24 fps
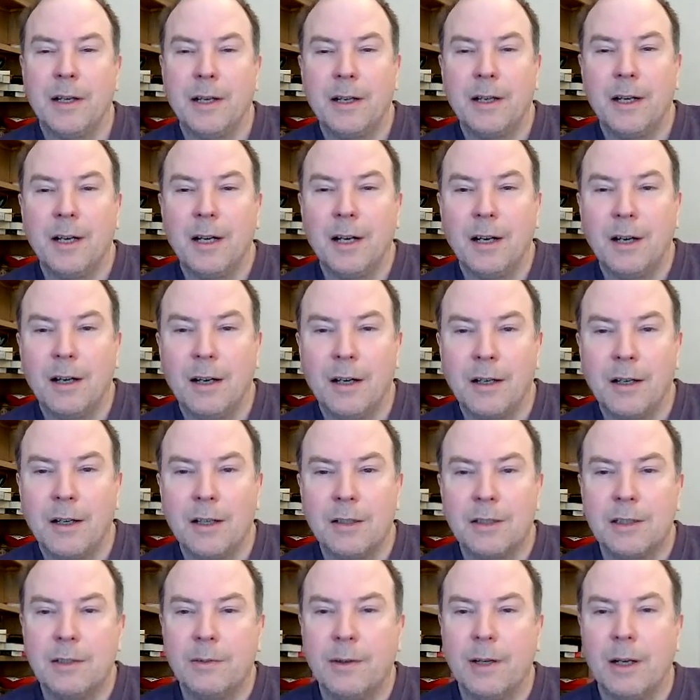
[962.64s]
in their car
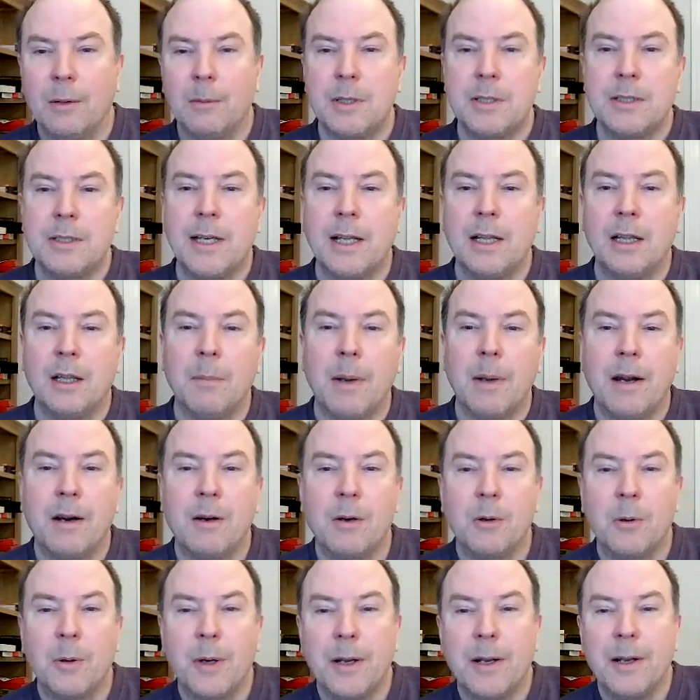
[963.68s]
and asked if I would sell them
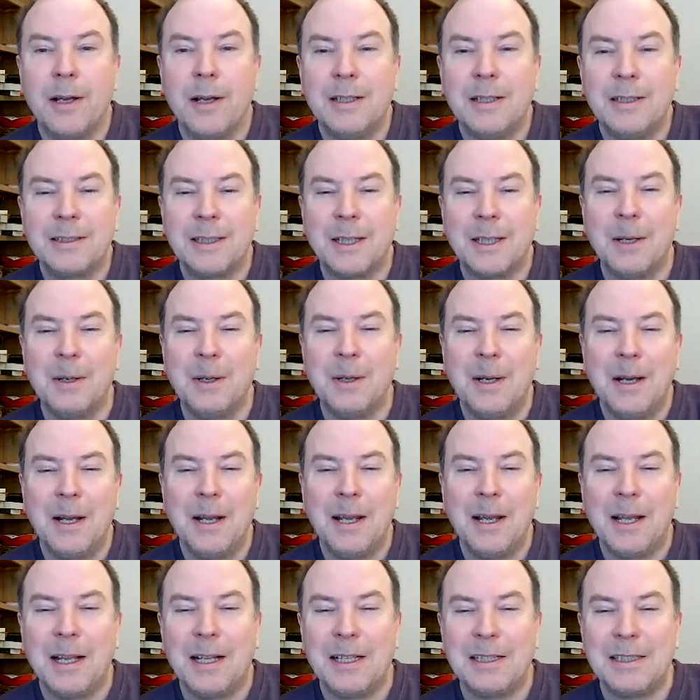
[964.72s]
heroin. So
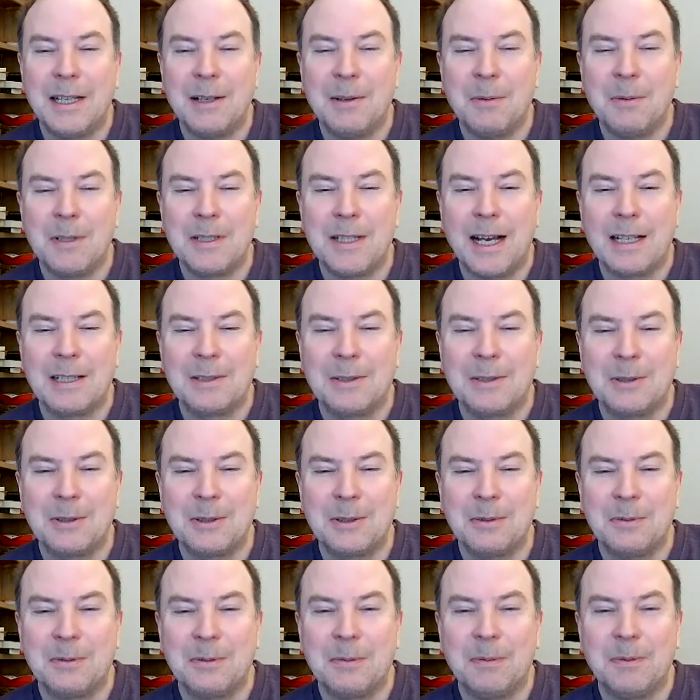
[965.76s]
it was that
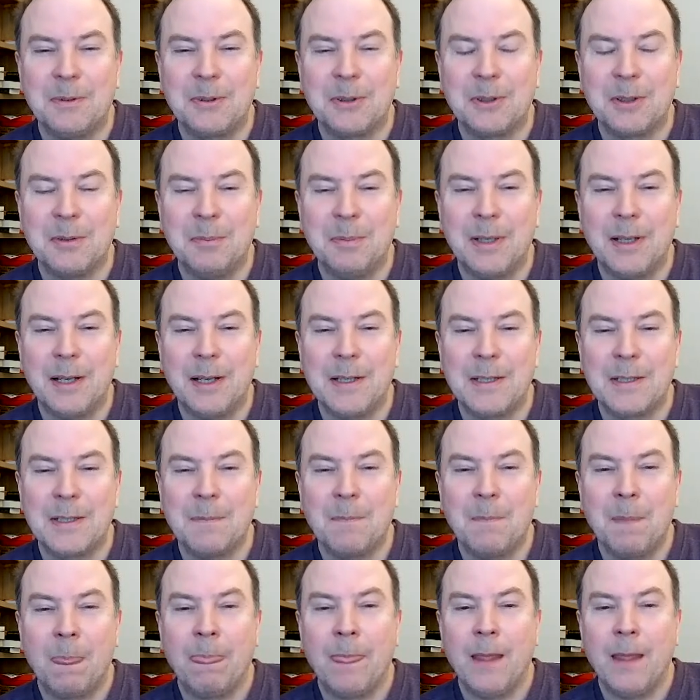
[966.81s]
sort of
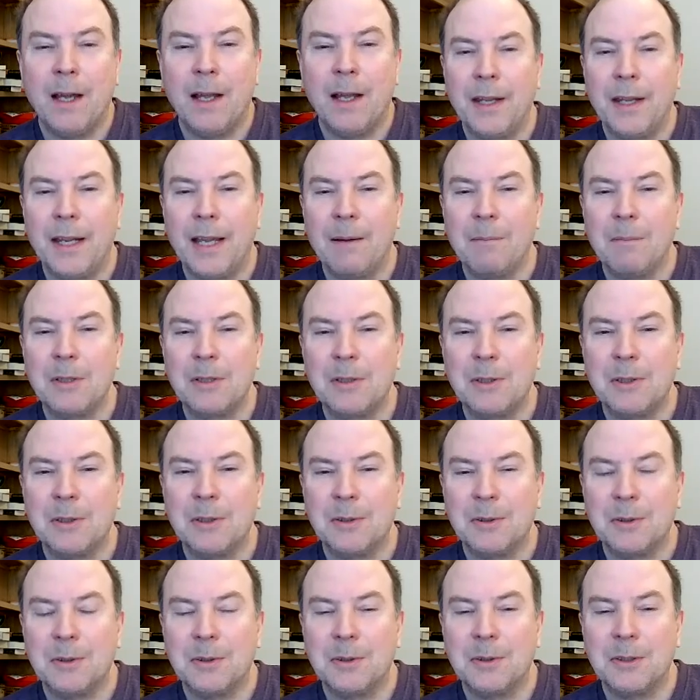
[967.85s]
place. And the game was
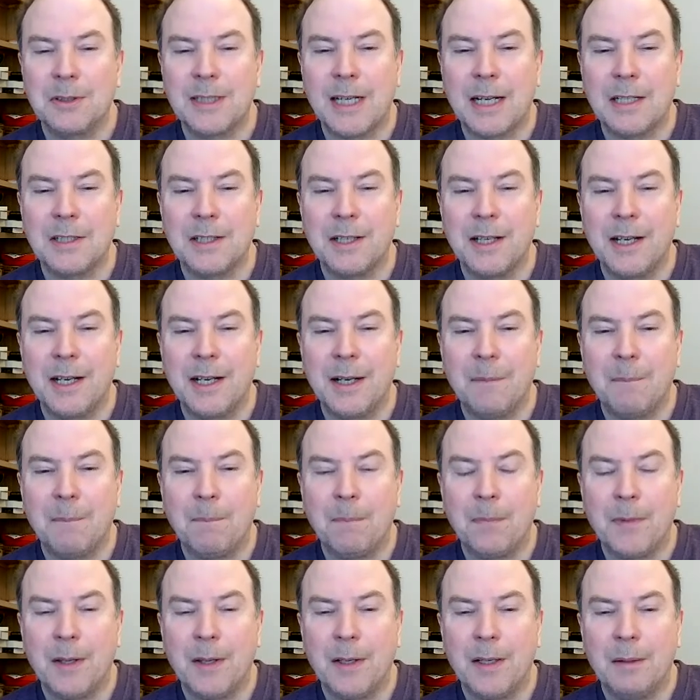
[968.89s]
called Saturnalia.
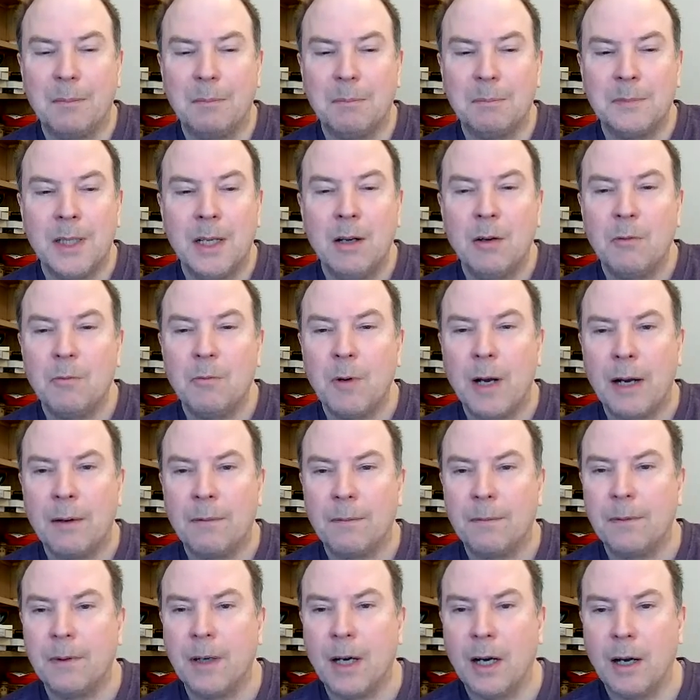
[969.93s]

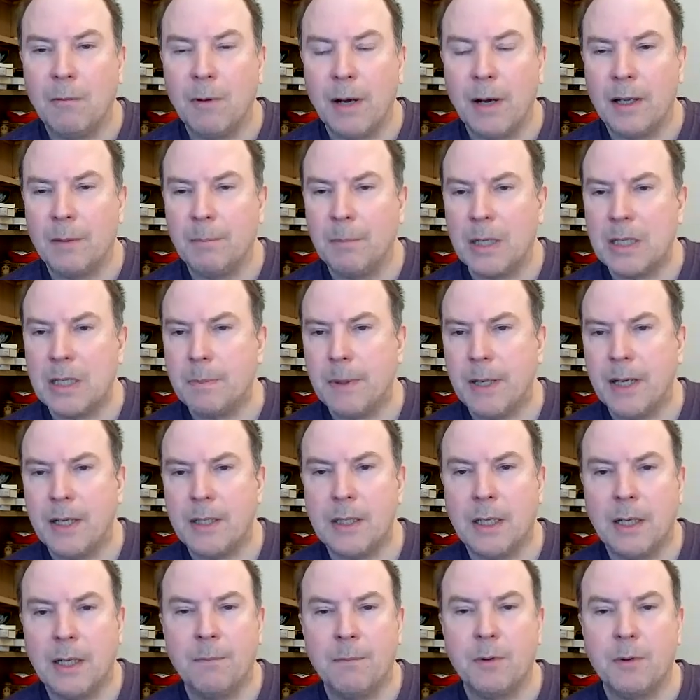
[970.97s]
I ran it in my
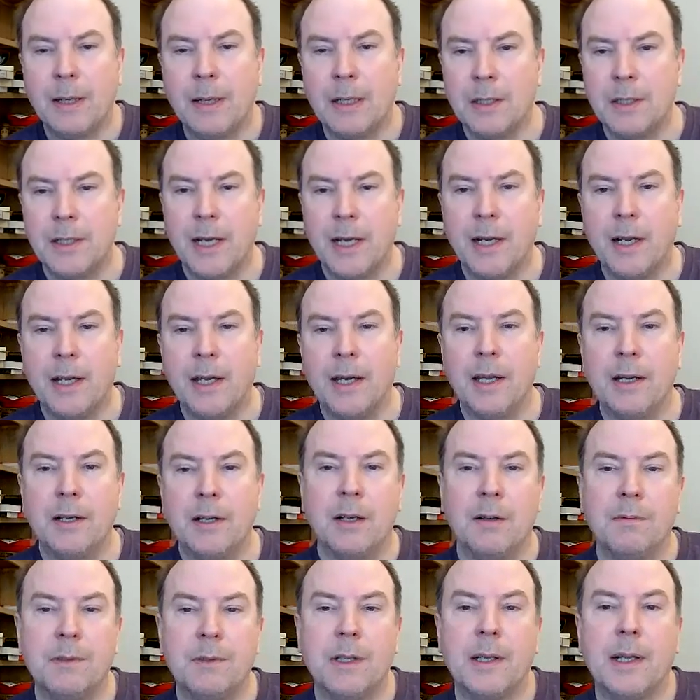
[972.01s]
spare time for about a
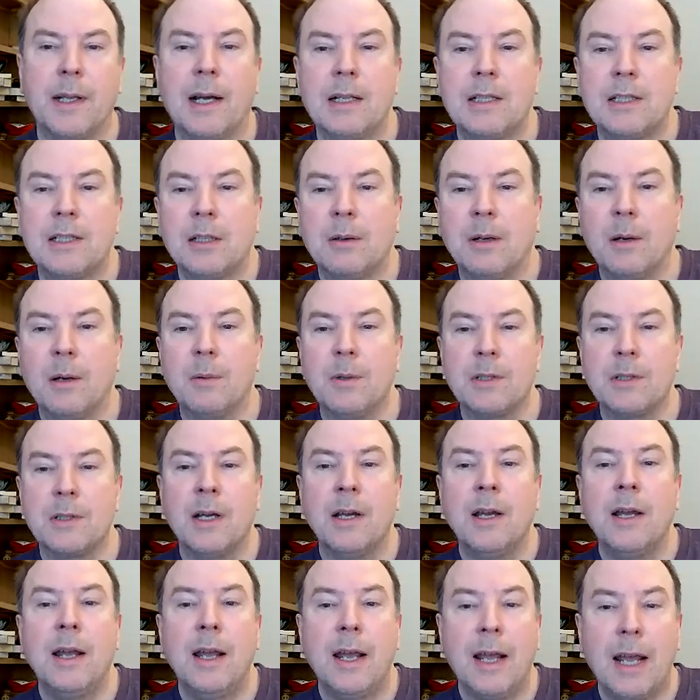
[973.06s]
decade after that. So I
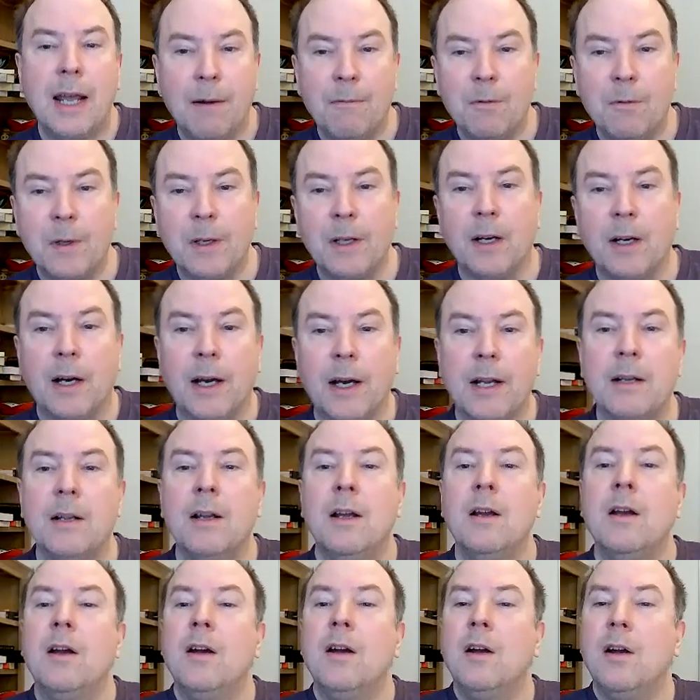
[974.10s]
was every
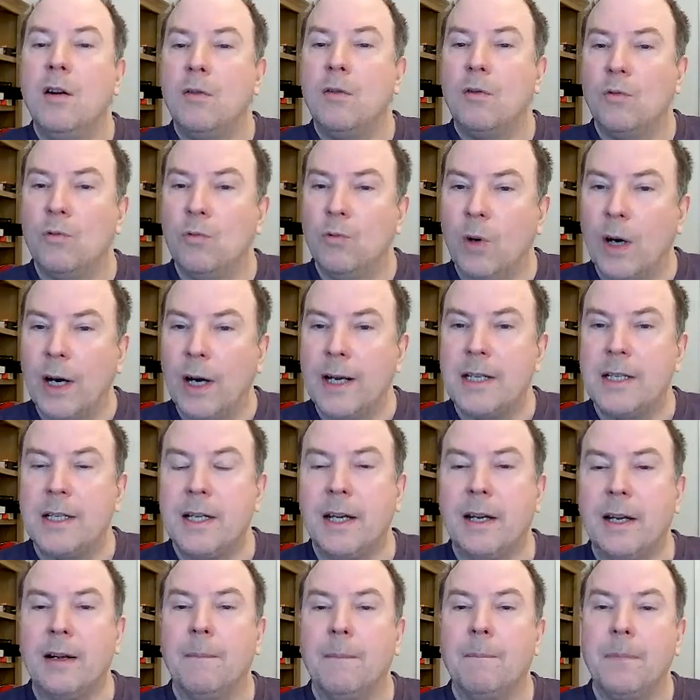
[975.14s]
night
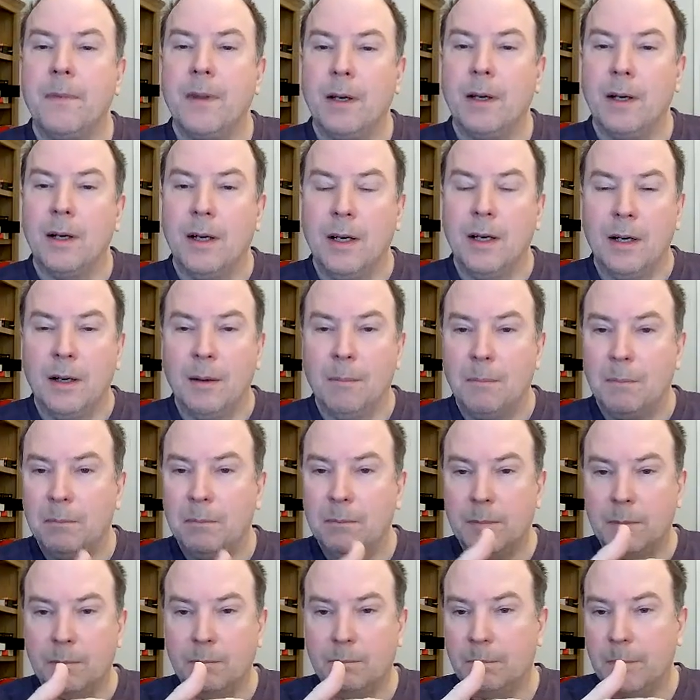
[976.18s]
writing
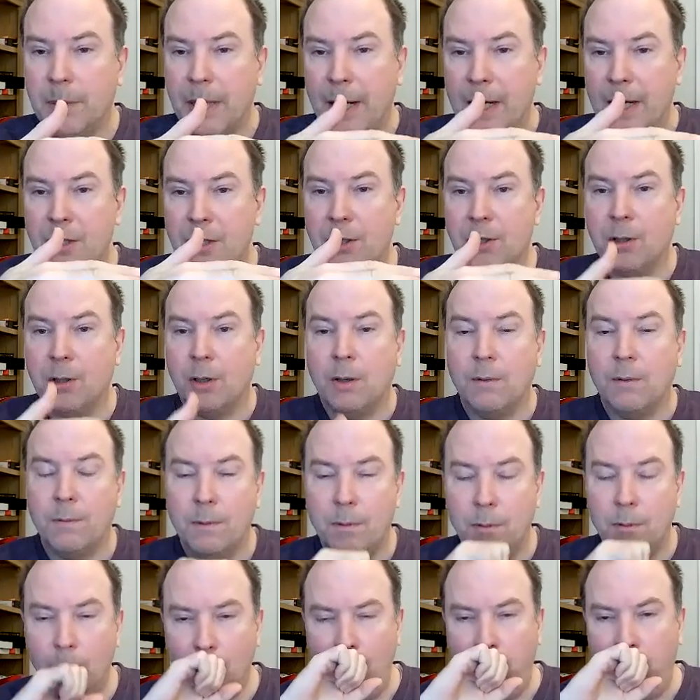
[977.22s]
pages
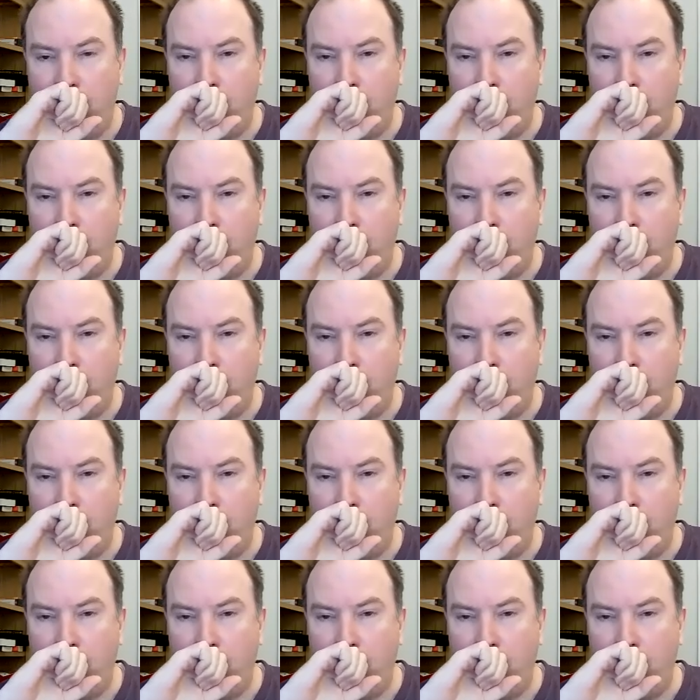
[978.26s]
of